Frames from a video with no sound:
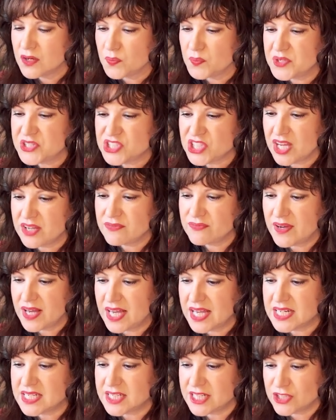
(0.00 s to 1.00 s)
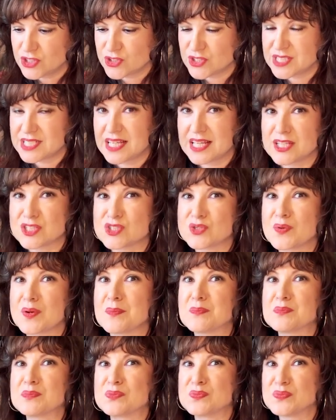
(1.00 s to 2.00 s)
which I find interesting. And so
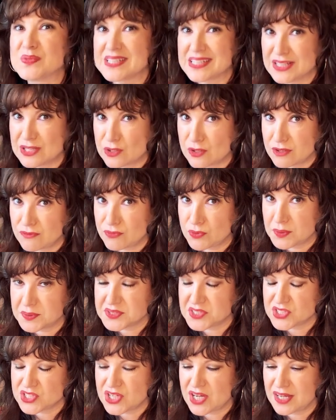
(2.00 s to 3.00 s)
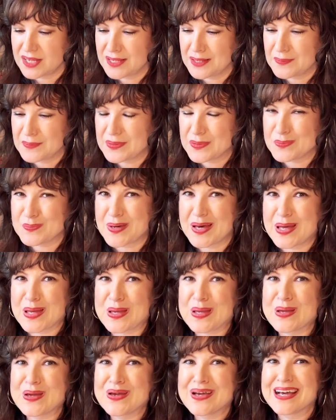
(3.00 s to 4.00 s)
I'm really looking forward to talking with
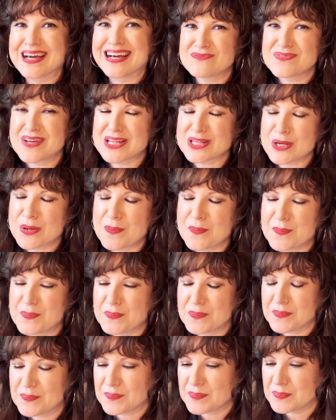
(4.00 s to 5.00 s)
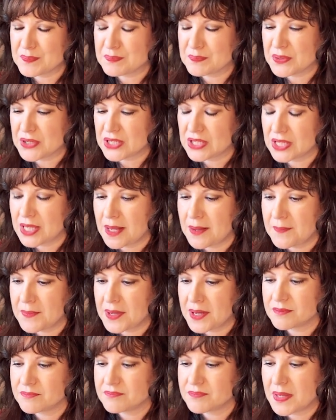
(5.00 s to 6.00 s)
my fellow book
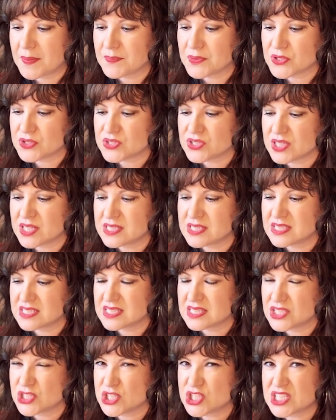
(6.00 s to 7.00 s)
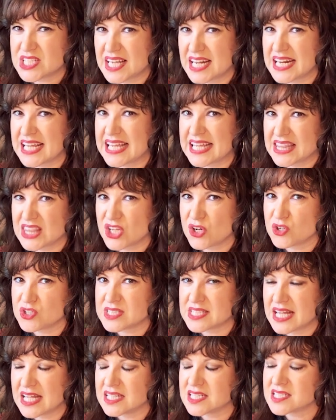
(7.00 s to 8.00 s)
club members. It's just going to get their
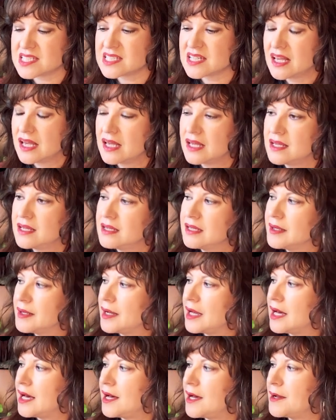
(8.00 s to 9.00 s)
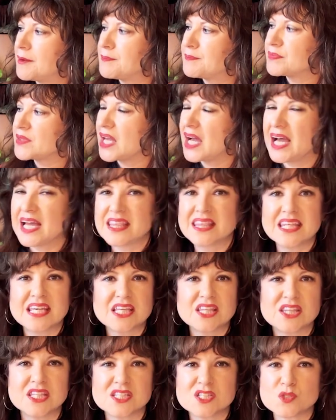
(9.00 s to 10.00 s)
sense. I
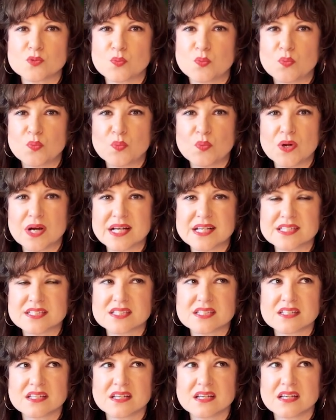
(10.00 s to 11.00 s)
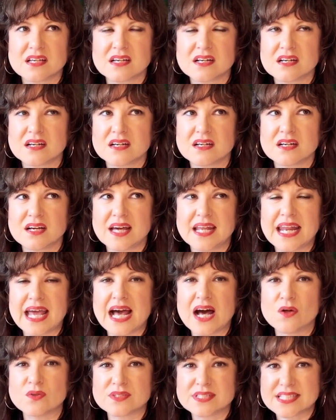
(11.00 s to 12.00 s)
think this was an
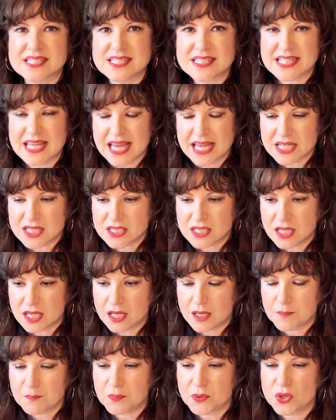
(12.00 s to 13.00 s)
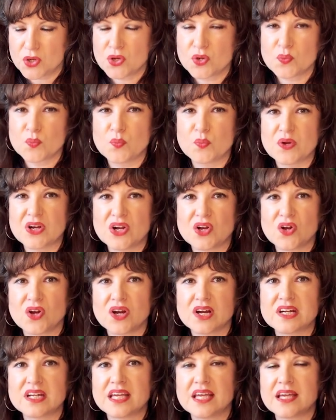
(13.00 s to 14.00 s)
outstanding book
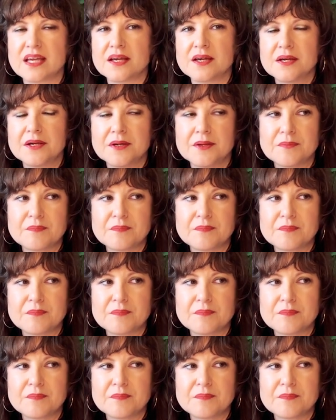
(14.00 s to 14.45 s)
regarding